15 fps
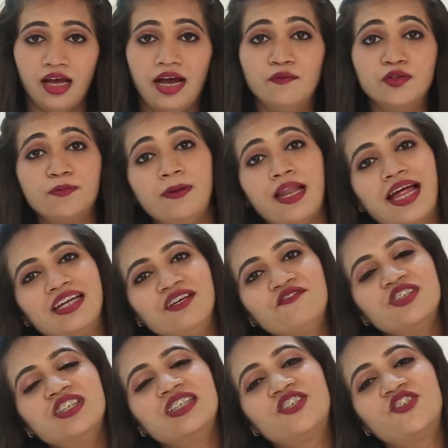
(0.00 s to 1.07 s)
I was planning
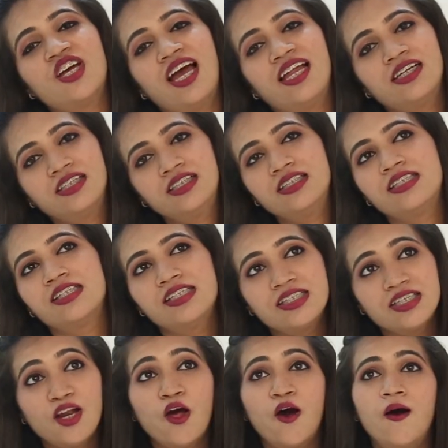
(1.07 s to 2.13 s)
for this channel
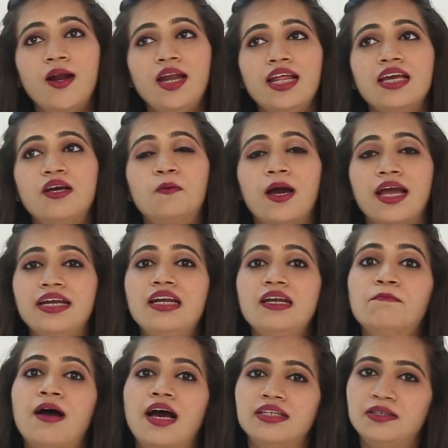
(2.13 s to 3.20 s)
since a long, quite
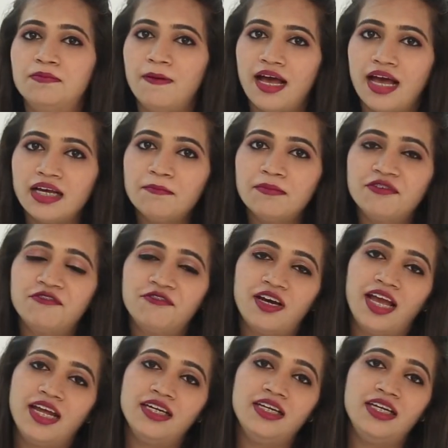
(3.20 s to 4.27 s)
months back, but
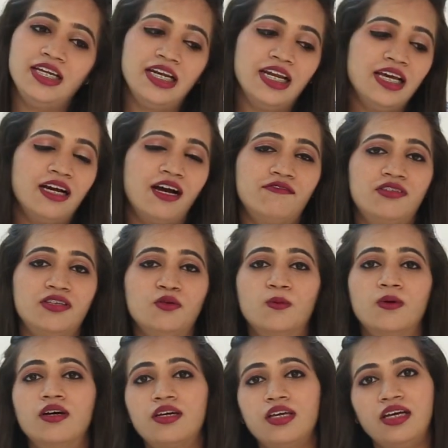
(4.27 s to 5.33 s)
finally, after
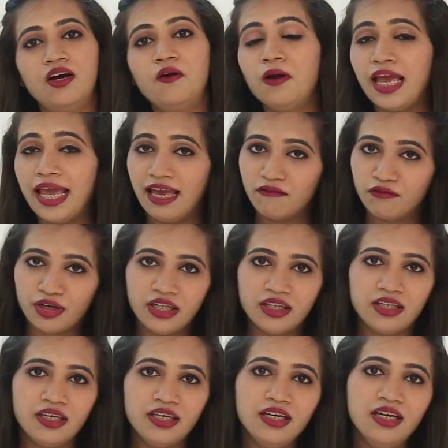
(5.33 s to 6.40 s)
working out
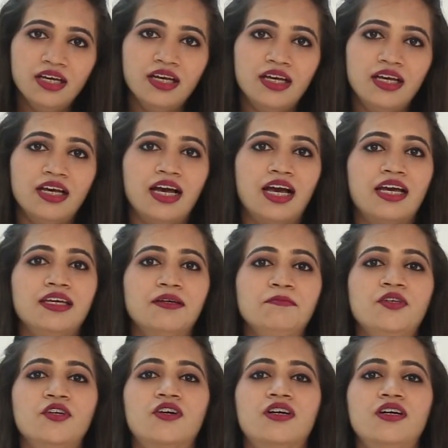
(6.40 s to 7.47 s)
everything, I
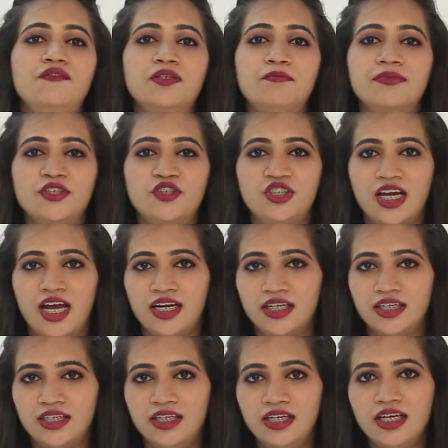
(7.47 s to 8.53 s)
am here with my
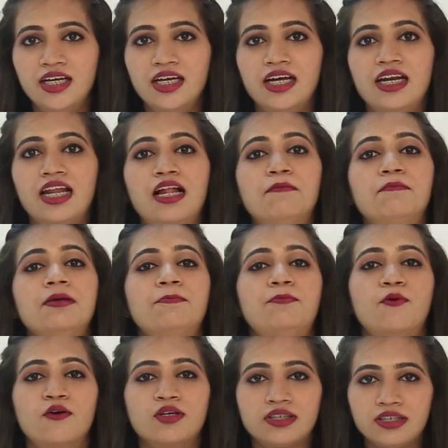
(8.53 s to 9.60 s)
channel and I'll be
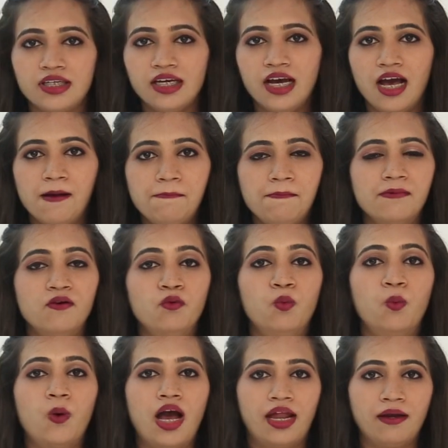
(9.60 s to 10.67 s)
posting up
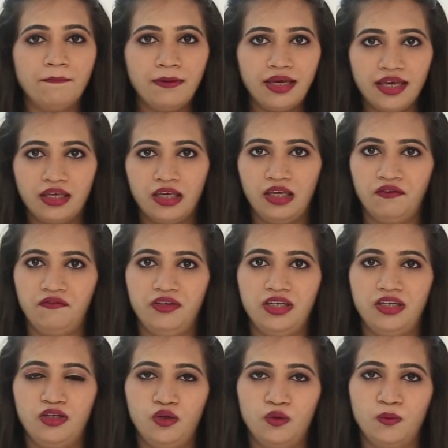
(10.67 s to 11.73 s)
one baking
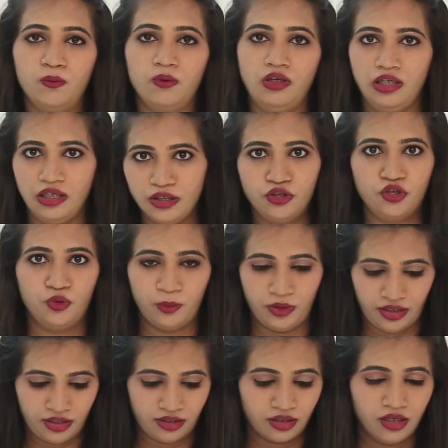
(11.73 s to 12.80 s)
video each
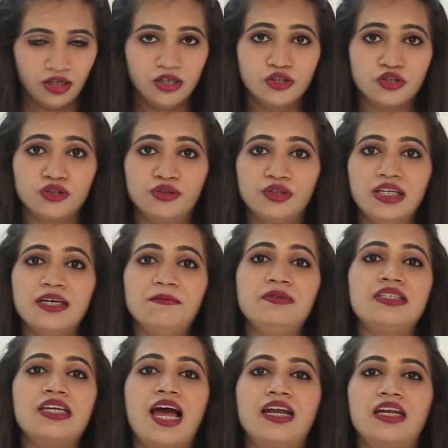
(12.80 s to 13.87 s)
week. So today I'm
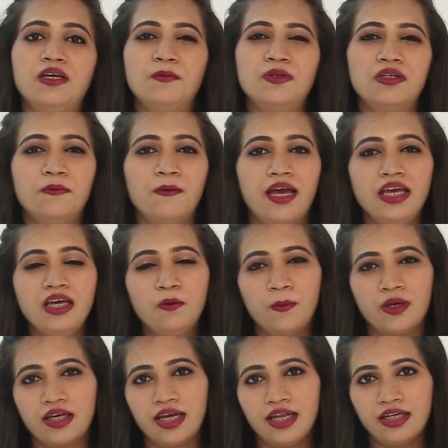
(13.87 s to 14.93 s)
starting with a very
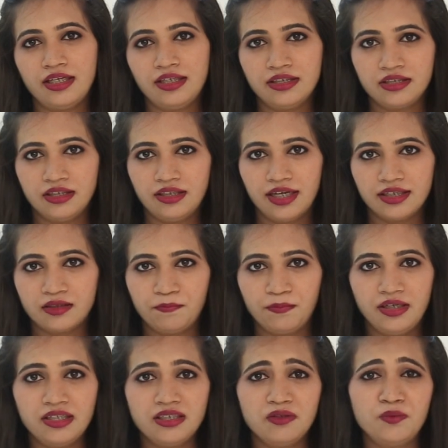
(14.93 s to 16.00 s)
quick and easy
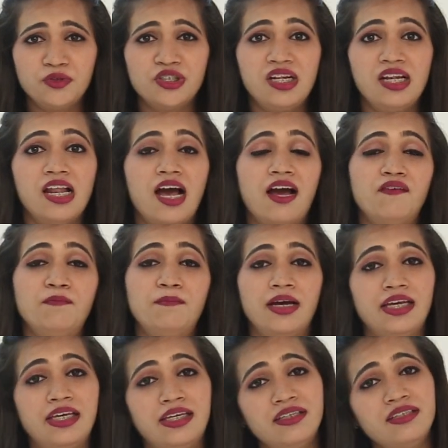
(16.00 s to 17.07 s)
recipes and which is loved
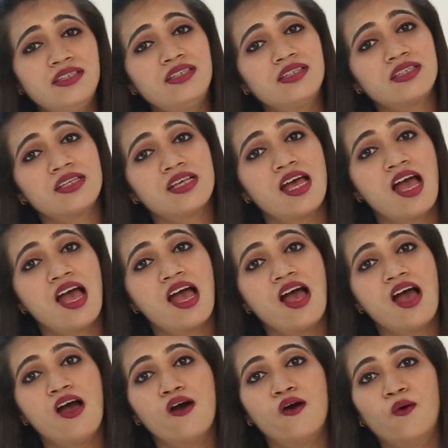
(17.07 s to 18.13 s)
by kids,
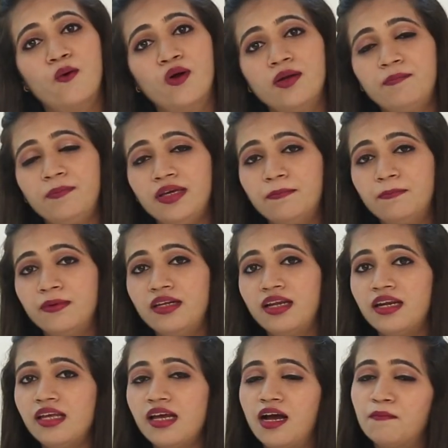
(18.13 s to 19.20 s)
old people
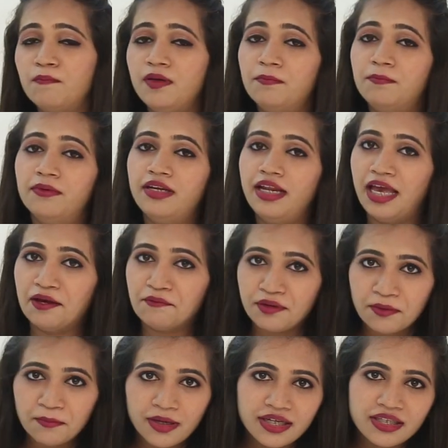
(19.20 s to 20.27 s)
and young people,
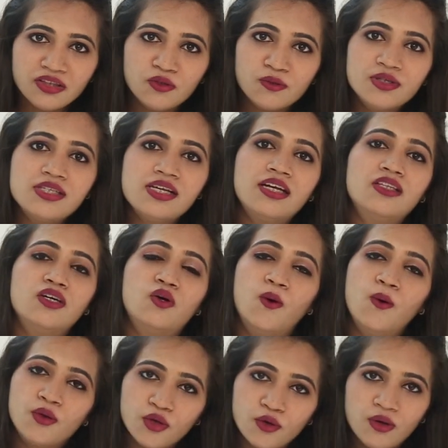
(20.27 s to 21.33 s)
everyone. Those are the
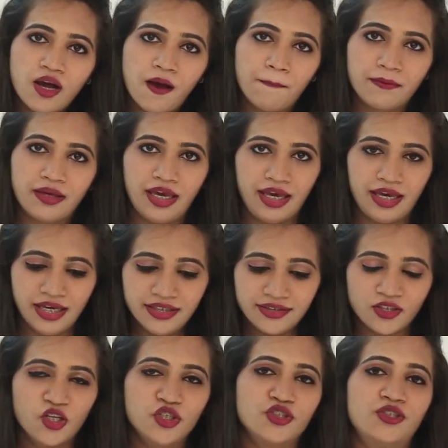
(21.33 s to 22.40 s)
Oreo cupcakes.